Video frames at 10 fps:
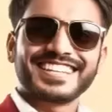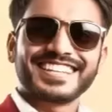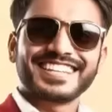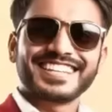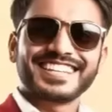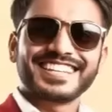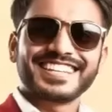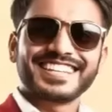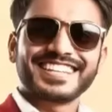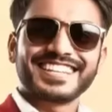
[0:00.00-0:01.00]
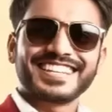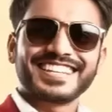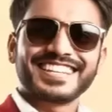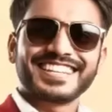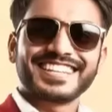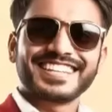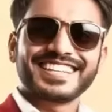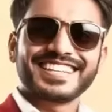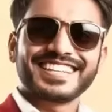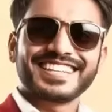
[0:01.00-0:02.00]

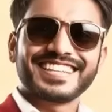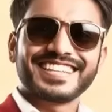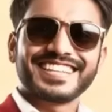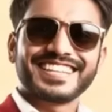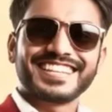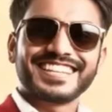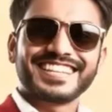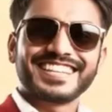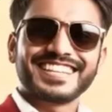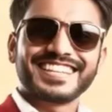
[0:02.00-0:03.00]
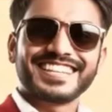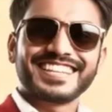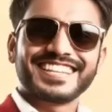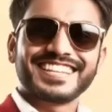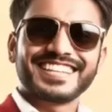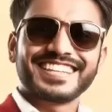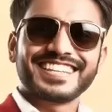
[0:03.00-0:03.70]
No words are spoken by the person on screen.